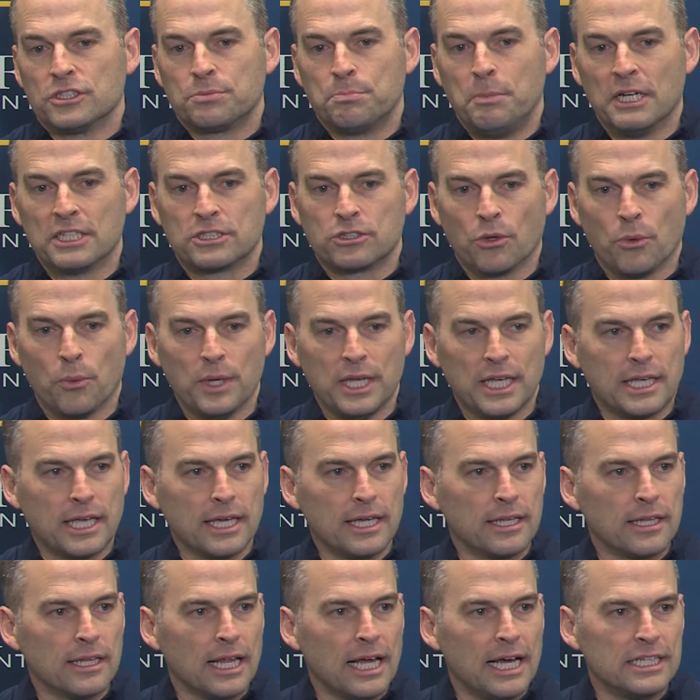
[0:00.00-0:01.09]
a special
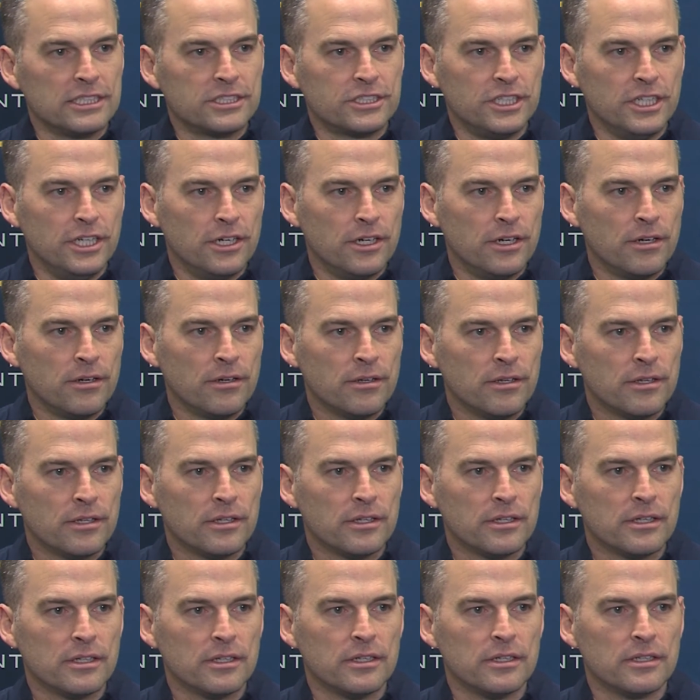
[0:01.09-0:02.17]
weekend last year.
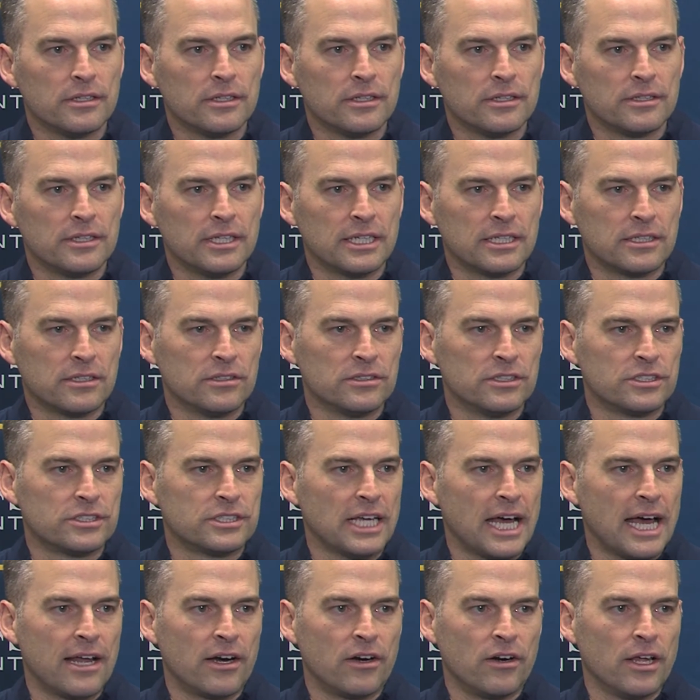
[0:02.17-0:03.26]
I think on the
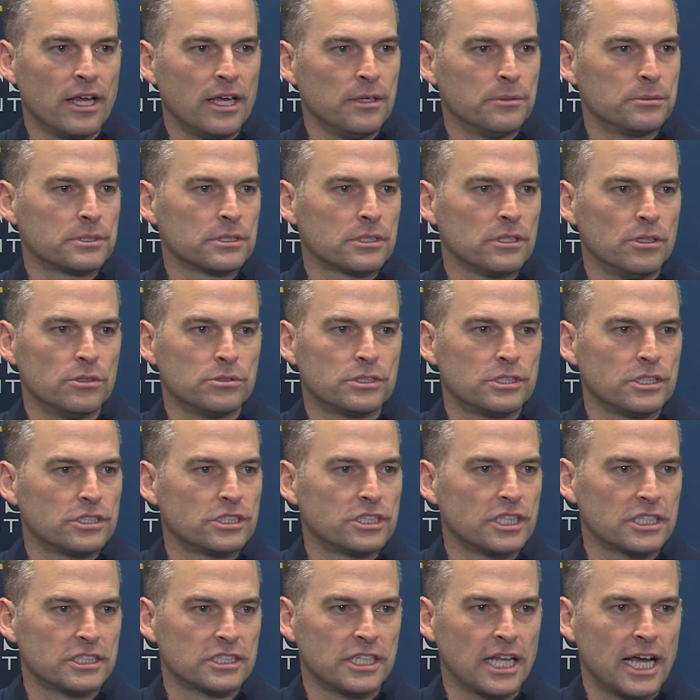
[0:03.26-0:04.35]
Saturday it was close to
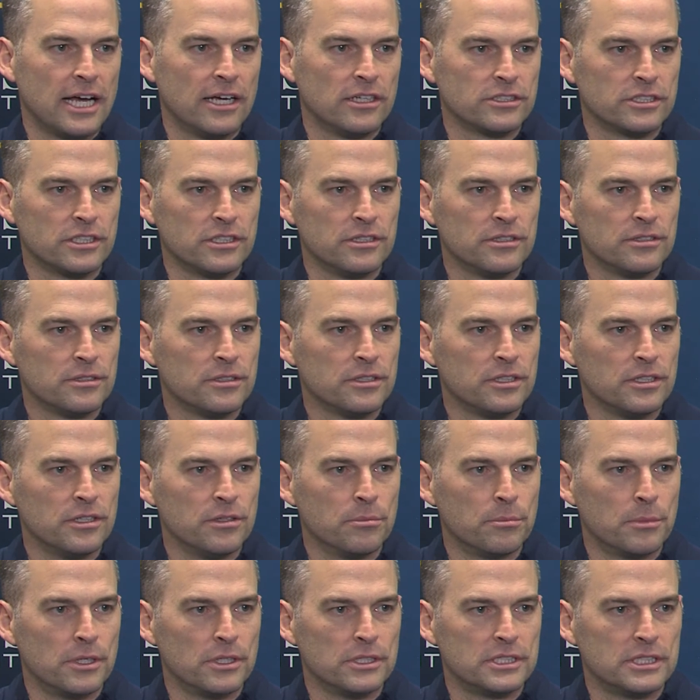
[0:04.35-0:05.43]
6,000, you know,
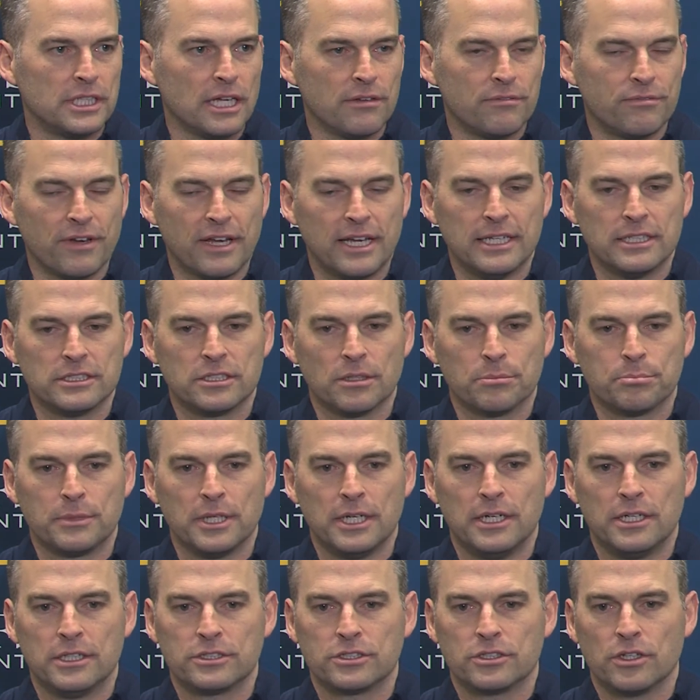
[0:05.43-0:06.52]
Murray State fans up
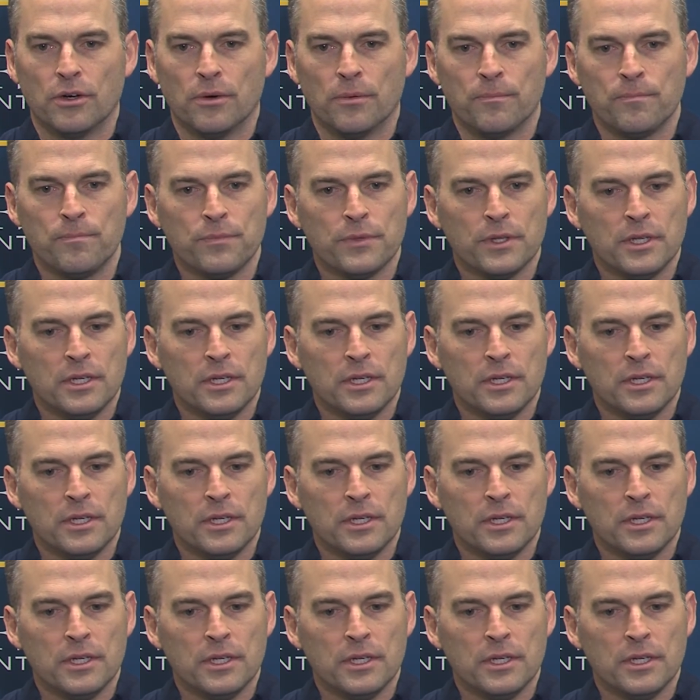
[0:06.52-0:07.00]
there. So